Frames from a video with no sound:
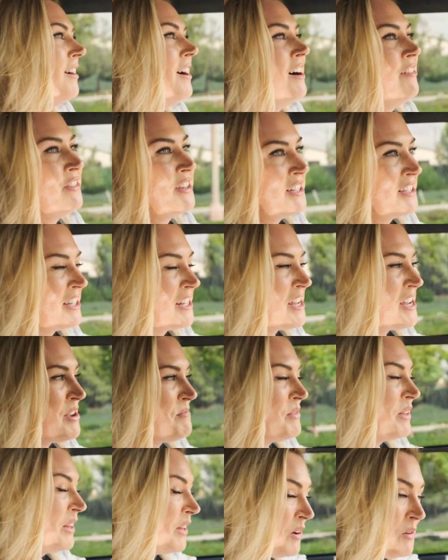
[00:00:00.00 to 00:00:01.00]
Obviously,
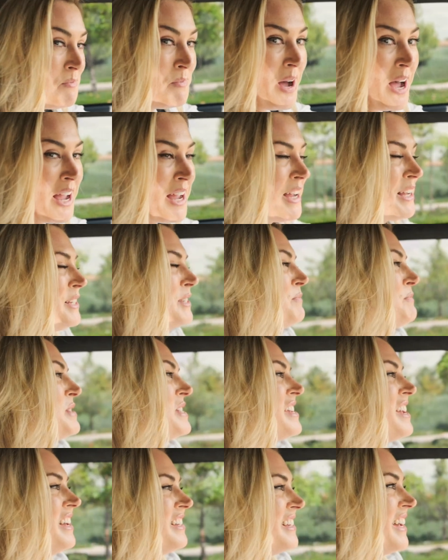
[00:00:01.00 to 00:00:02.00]
I'm a little biased
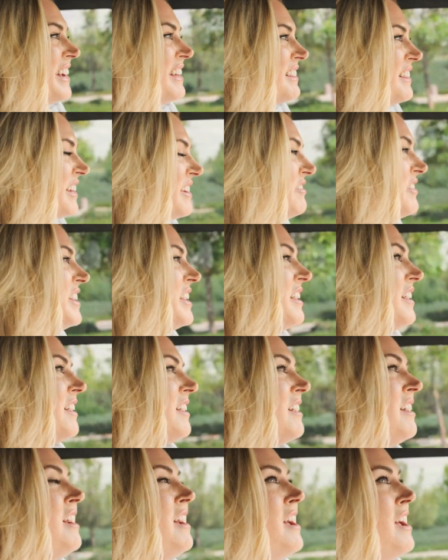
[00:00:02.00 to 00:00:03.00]
because I live
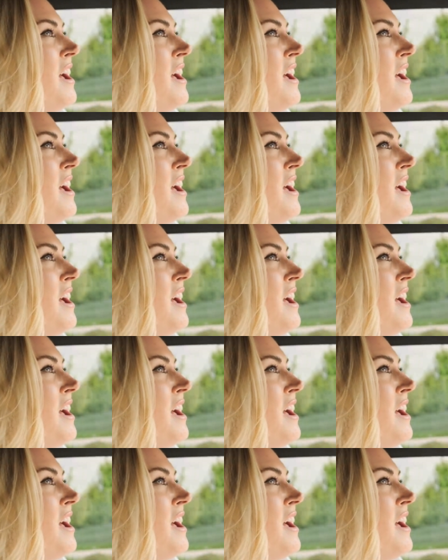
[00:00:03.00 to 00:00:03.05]
here,